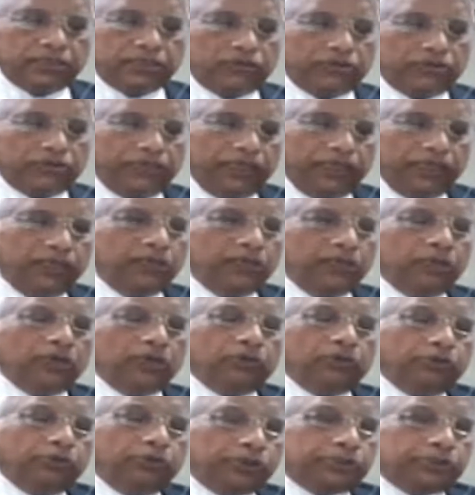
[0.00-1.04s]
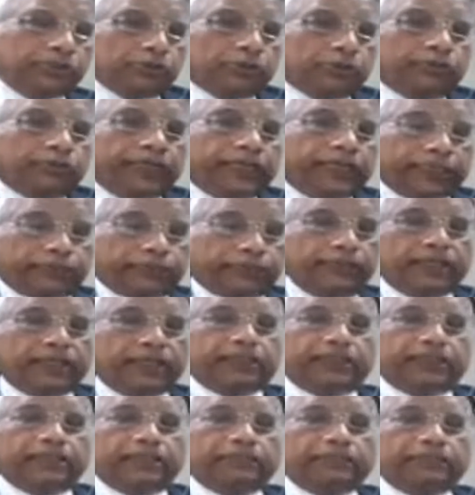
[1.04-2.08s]
government, which should be
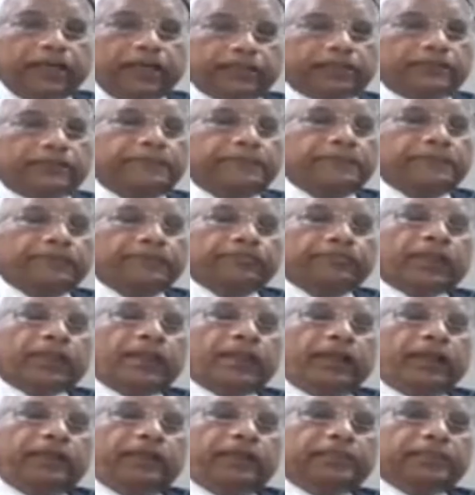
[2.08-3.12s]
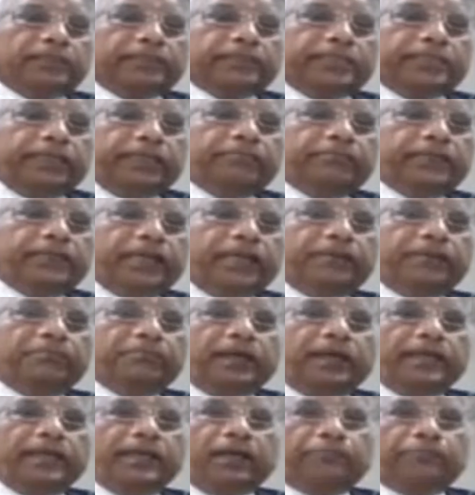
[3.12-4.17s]
expected. But at the same time,
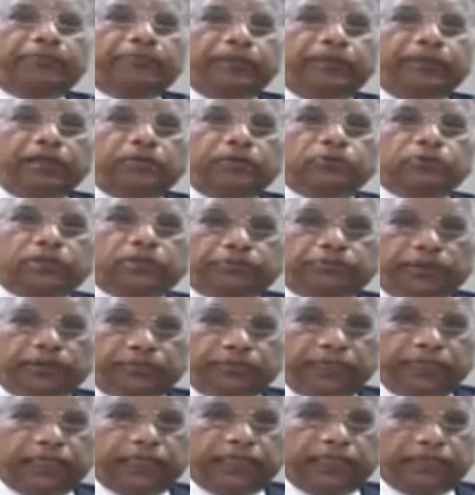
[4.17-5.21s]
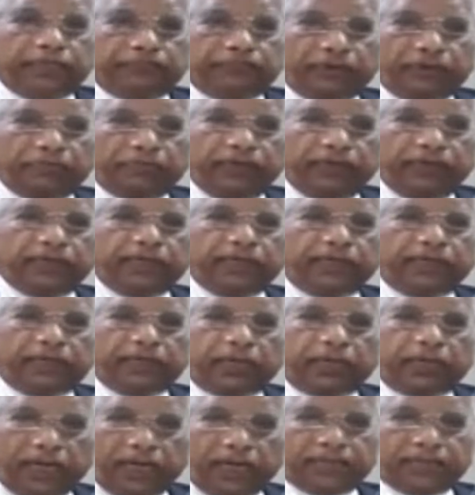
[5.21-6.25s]
I appeal to the public and public at
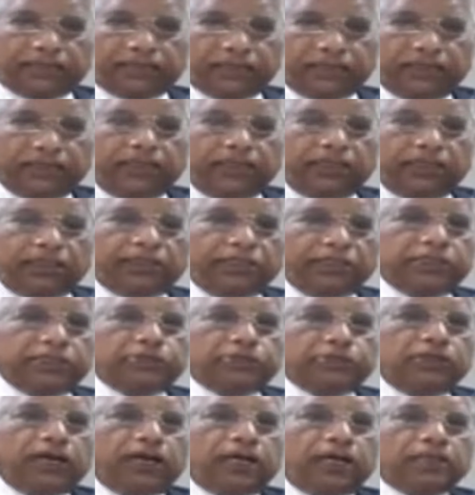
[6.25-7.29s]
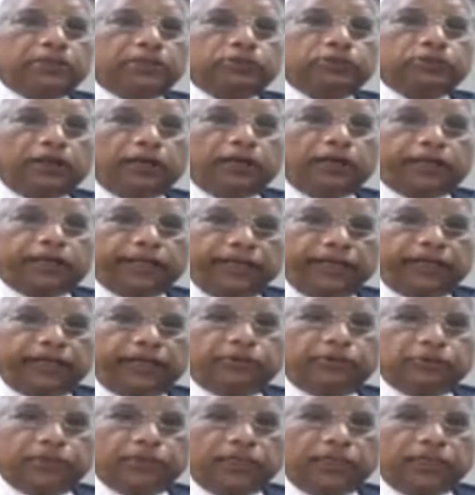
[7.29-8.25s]
large. They should also adhere to